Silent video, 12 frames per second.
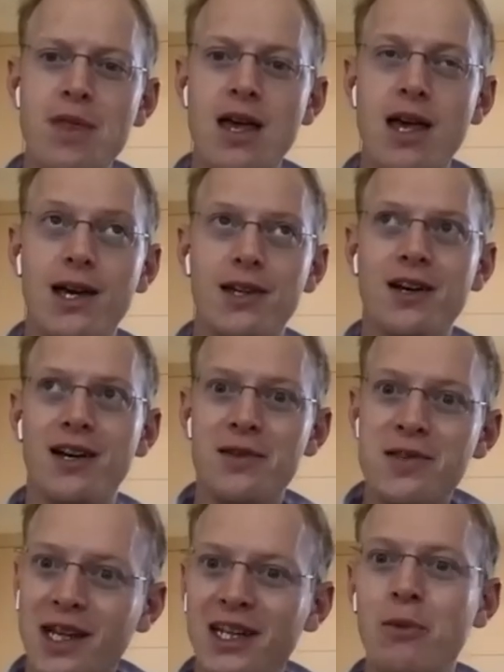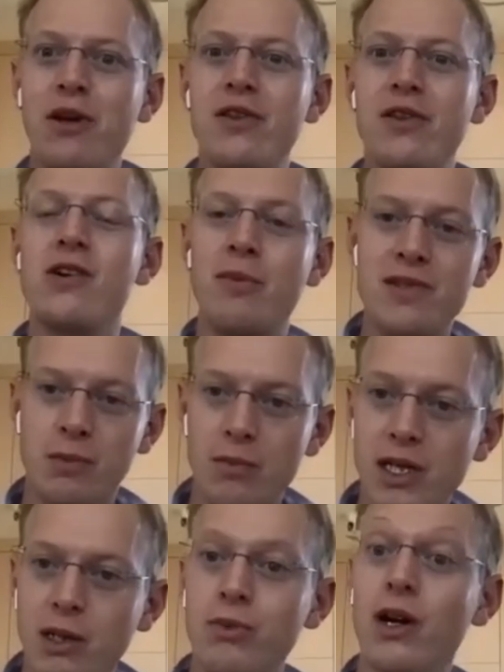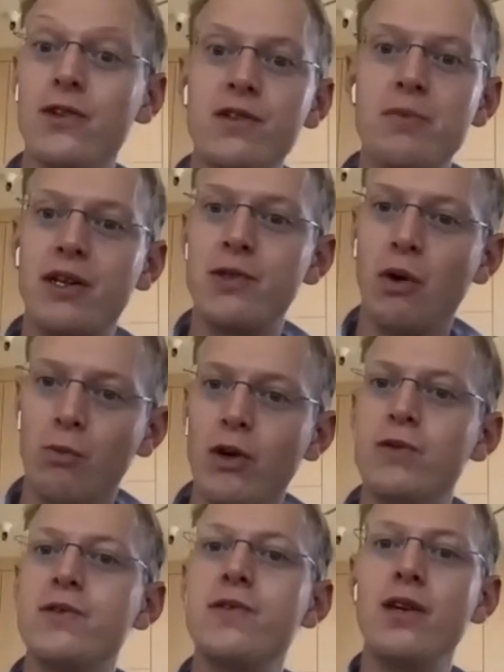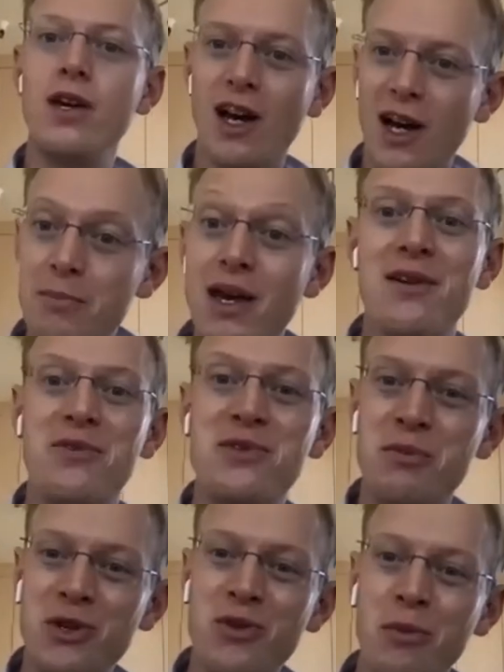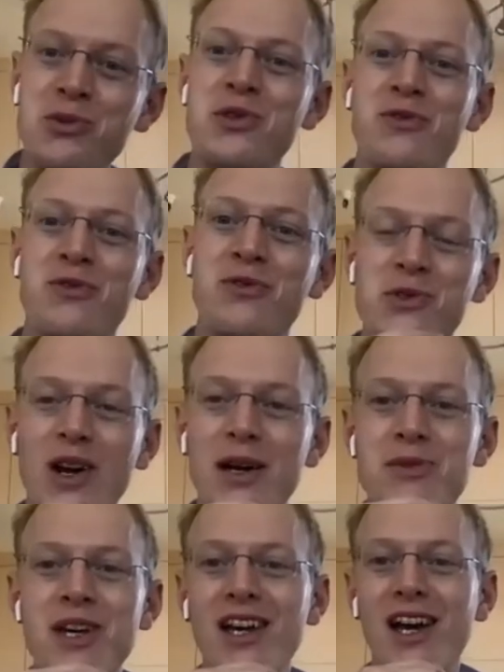And second, I want to talk about some competing projects, because while Rhodes may have some of the troubles you've described,